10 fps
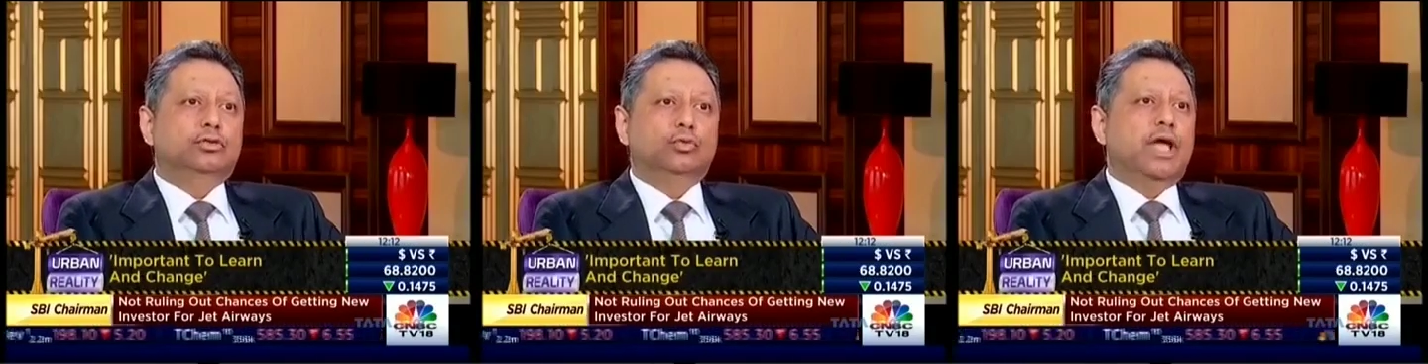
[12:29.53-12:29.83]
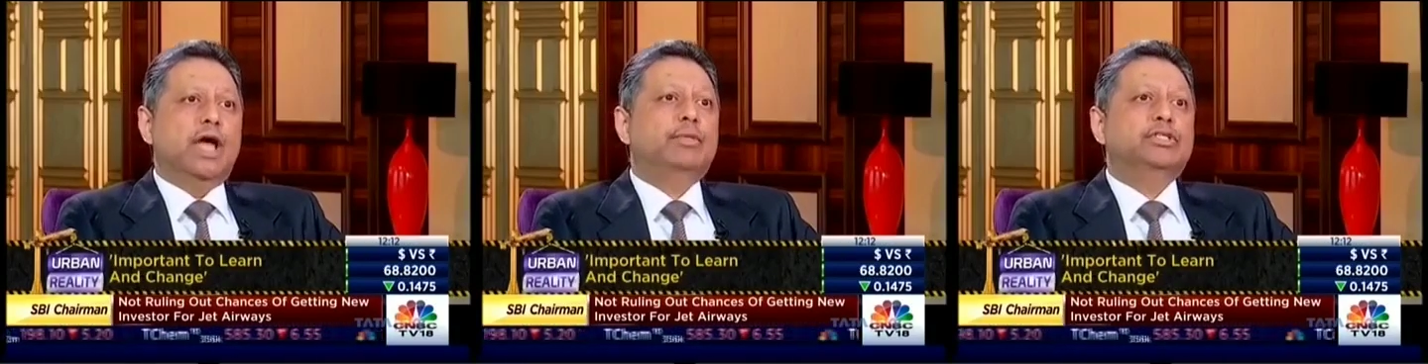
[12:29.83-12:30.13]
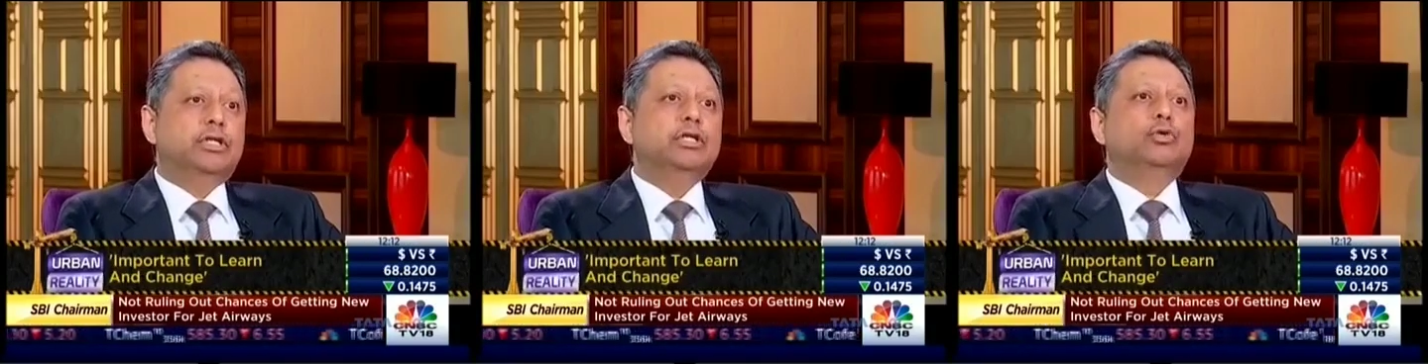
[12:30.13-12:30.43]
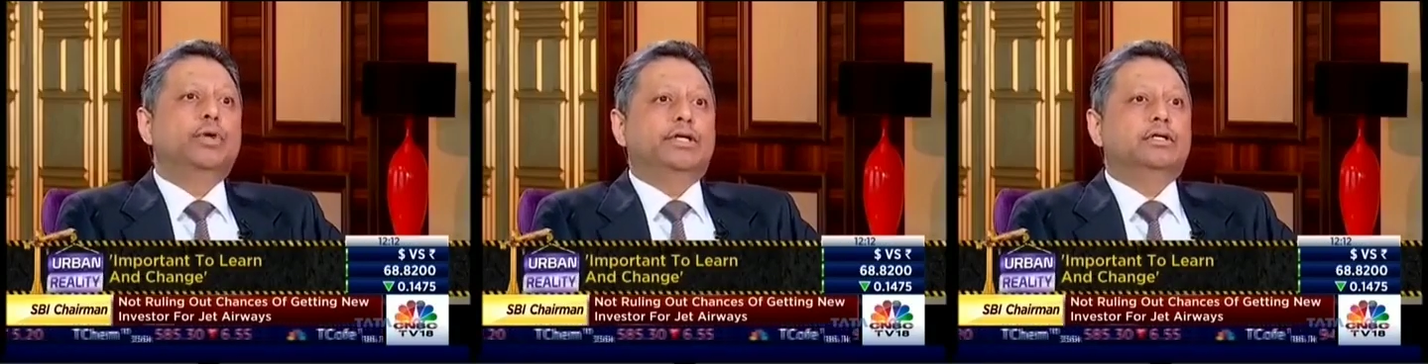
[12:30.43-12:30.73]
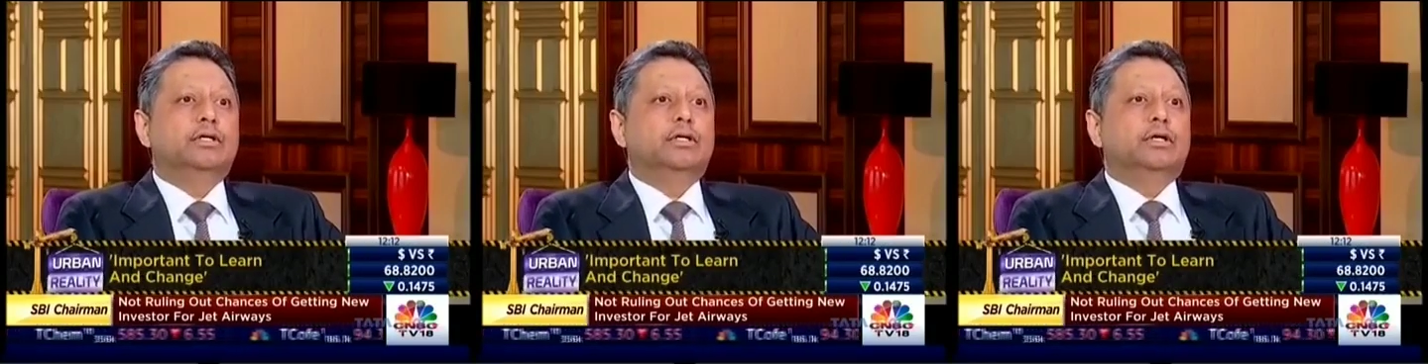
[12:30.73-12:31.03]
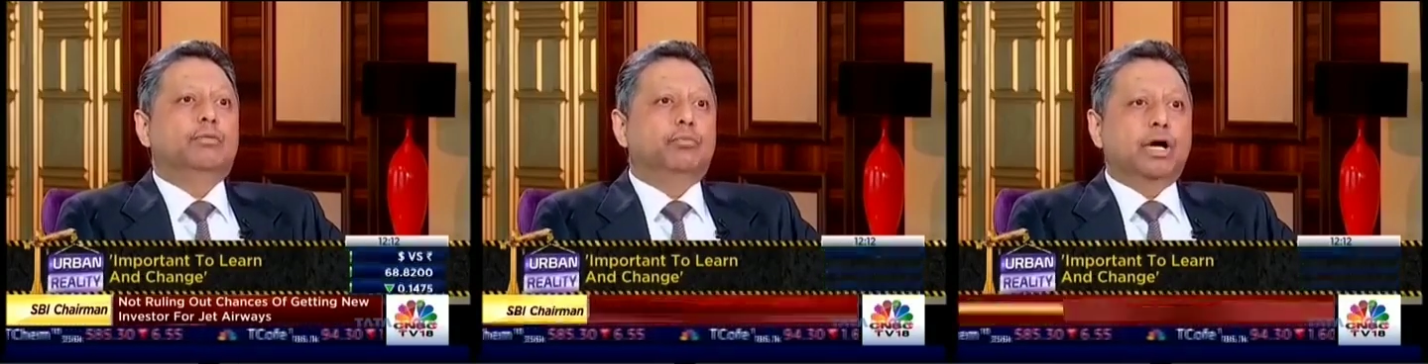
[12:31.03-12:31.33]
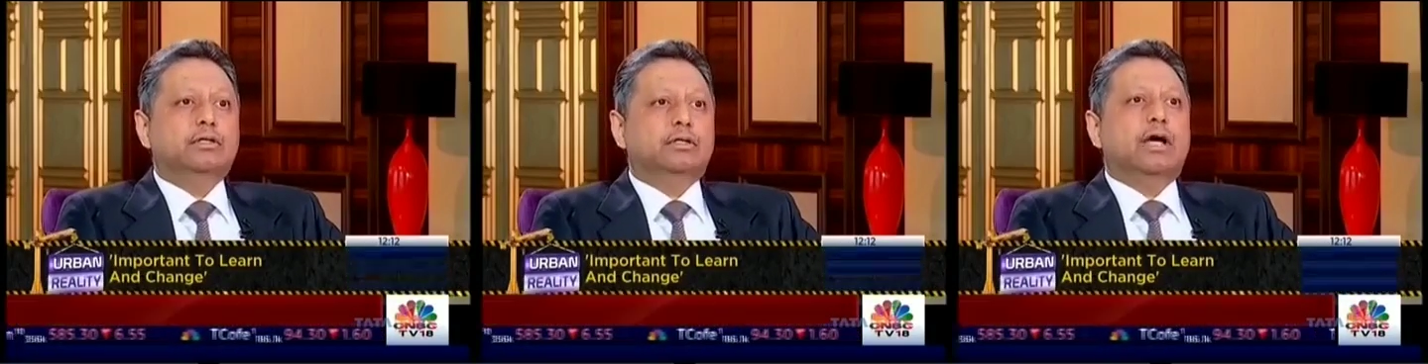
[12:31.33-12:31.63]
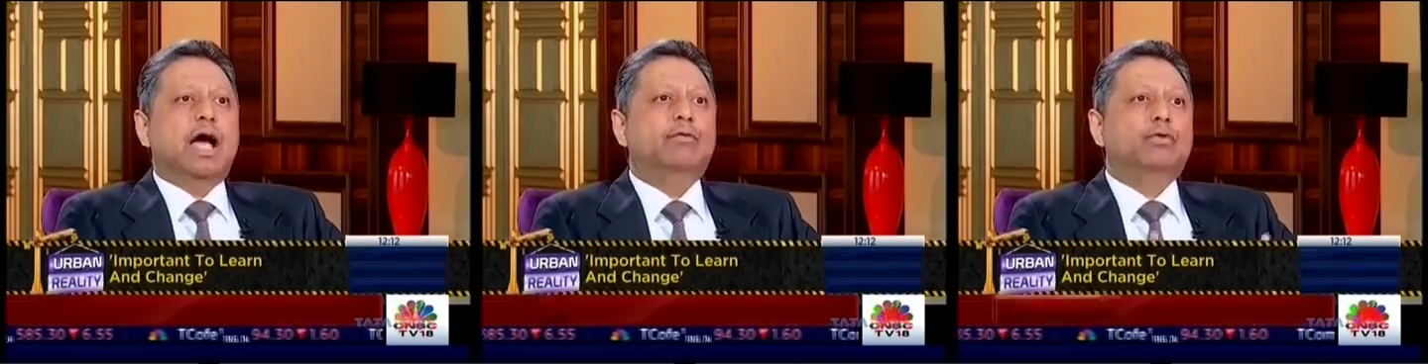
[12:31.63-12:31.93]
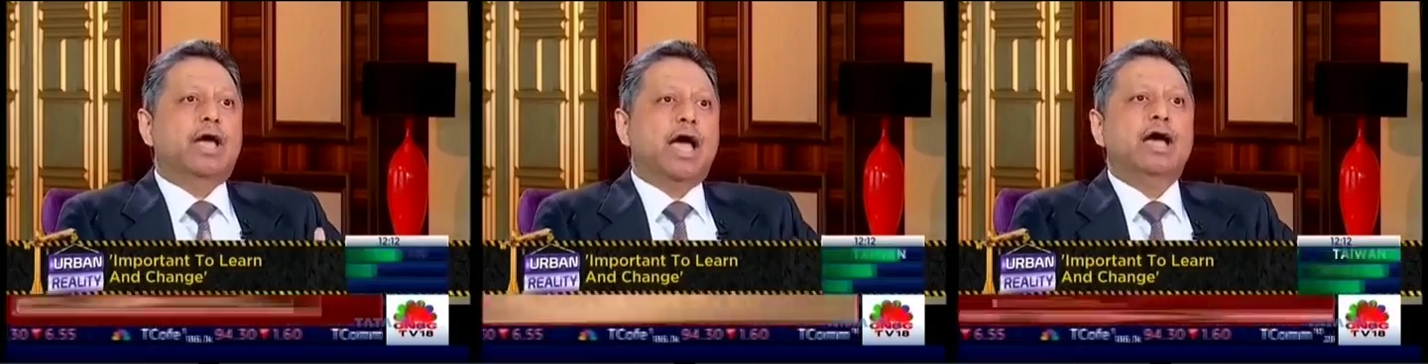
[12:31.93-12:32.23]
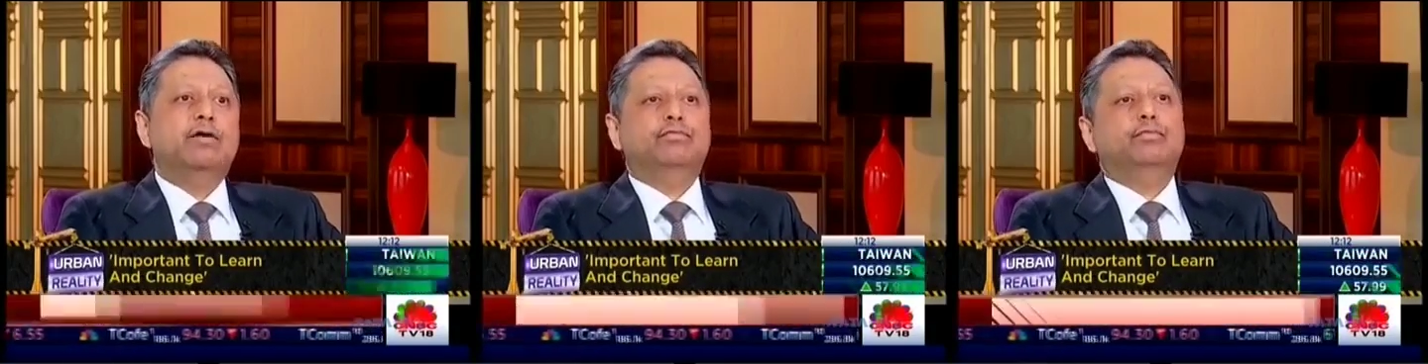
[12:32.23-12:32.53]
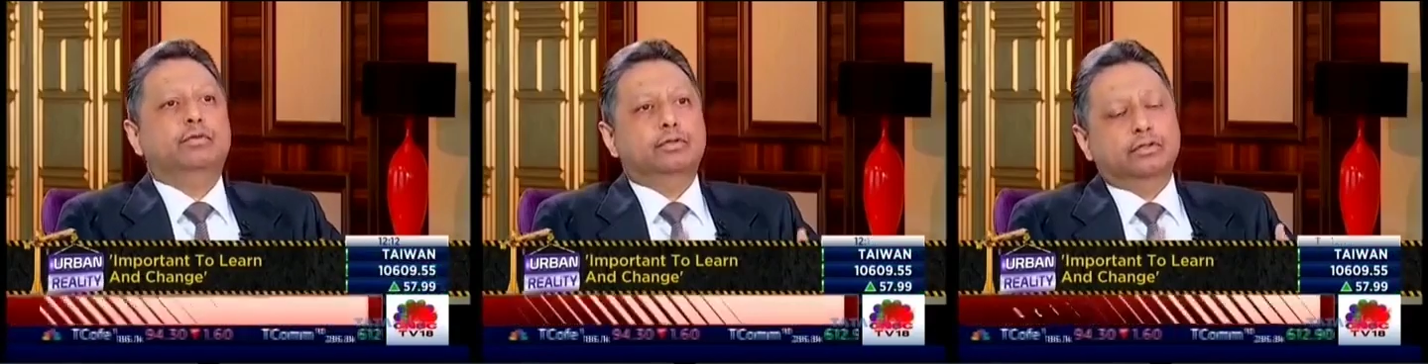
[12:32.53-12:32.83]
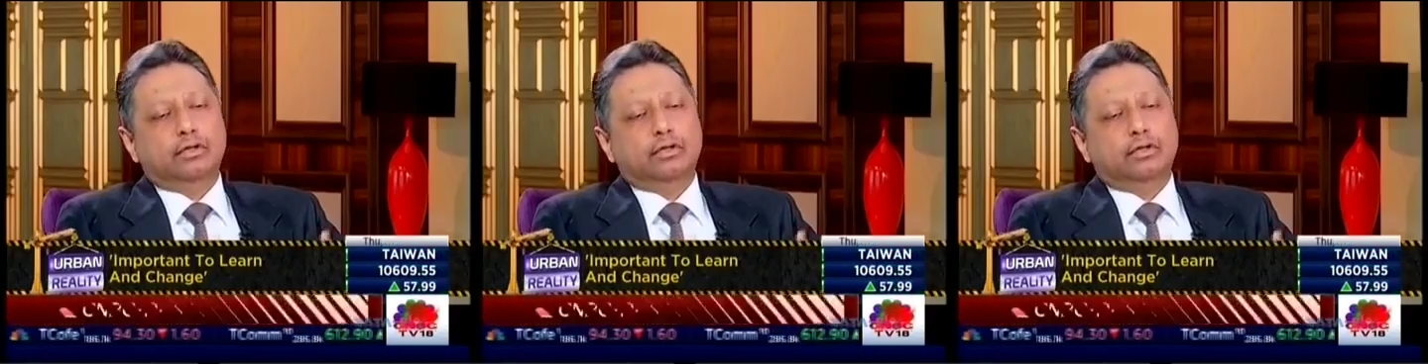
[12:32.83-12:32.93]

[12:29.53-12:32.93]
today I may still do it, but I would have